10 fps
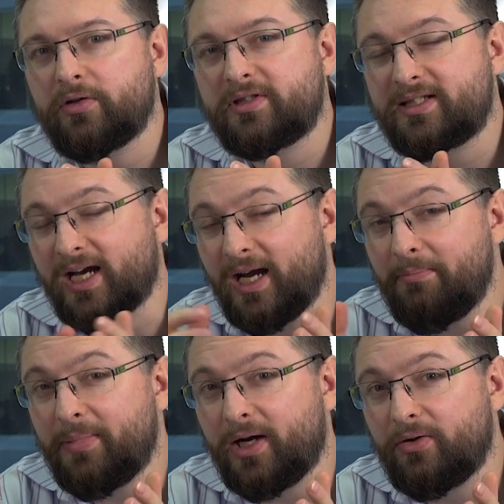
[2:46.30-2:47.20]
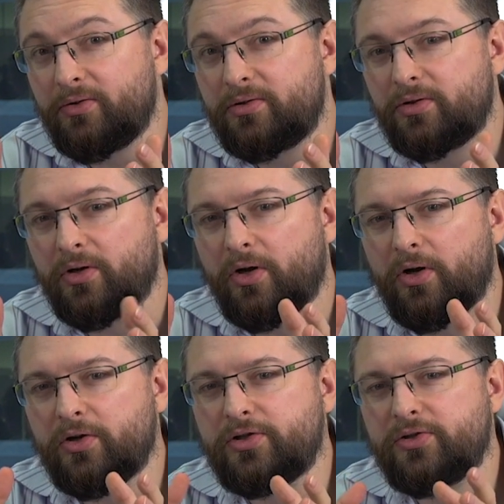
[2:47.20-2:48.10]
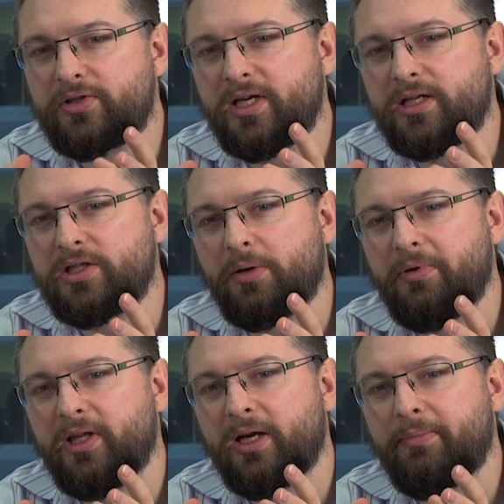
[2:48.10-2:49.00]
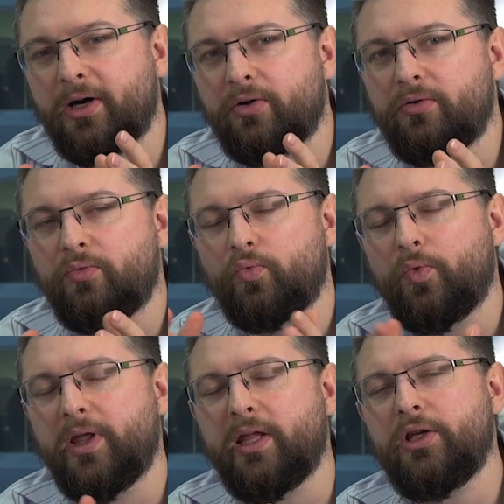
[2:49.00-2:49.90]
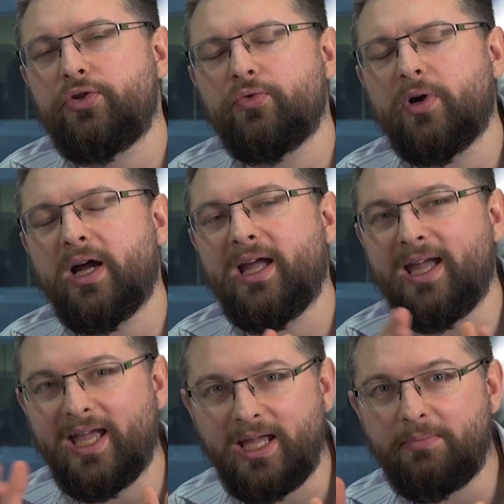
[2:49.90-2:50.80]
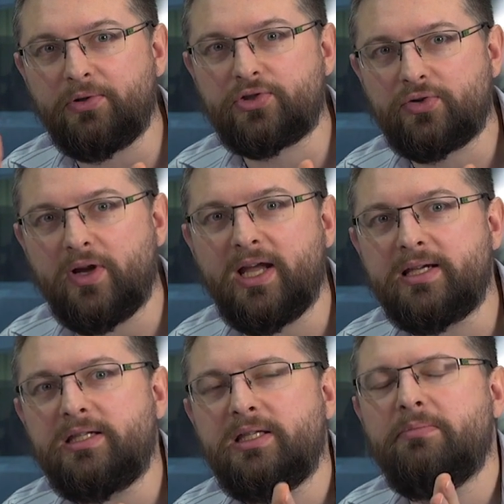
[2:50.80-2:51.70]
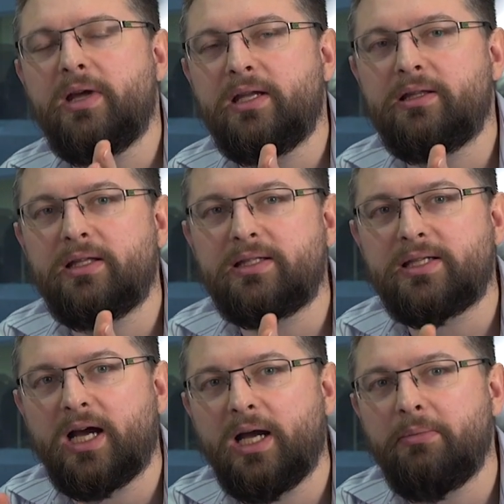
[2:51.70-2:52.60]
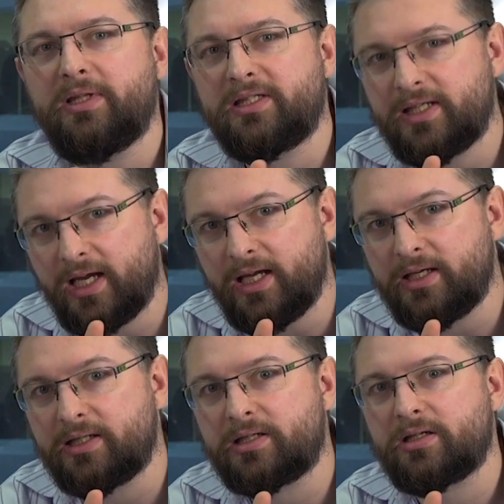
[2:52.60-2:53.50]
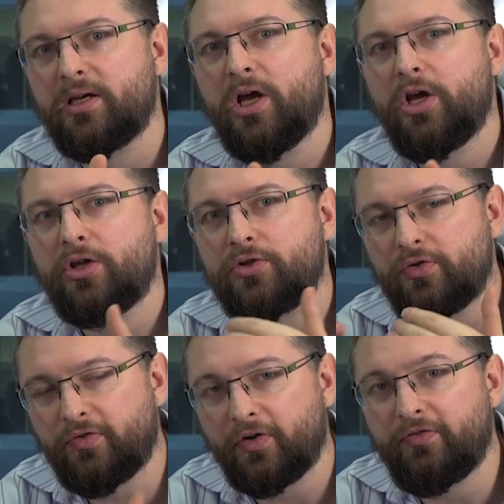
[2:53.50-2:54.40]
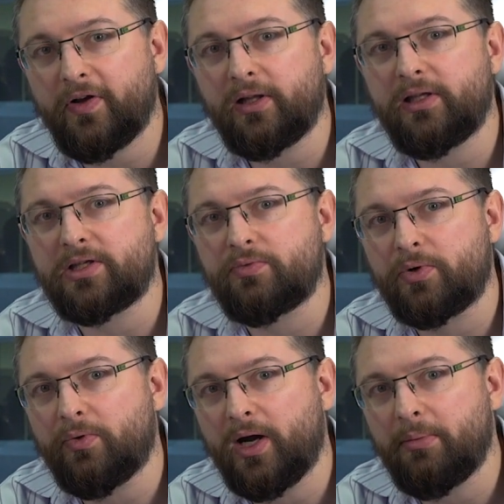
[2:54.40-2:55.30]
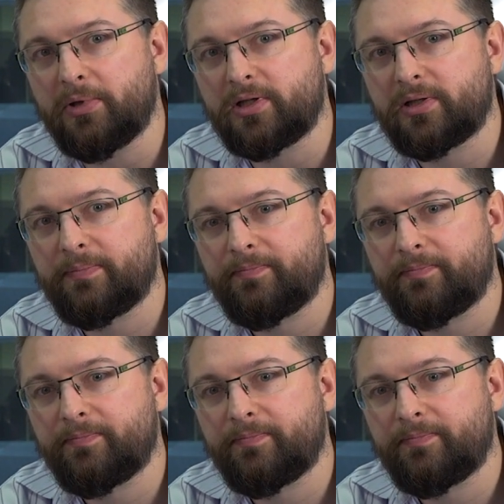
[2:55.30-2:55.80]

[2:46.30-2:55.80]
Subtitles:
Time bound also says something about whether you are able to estimate the time it takes to fulfill this requirement.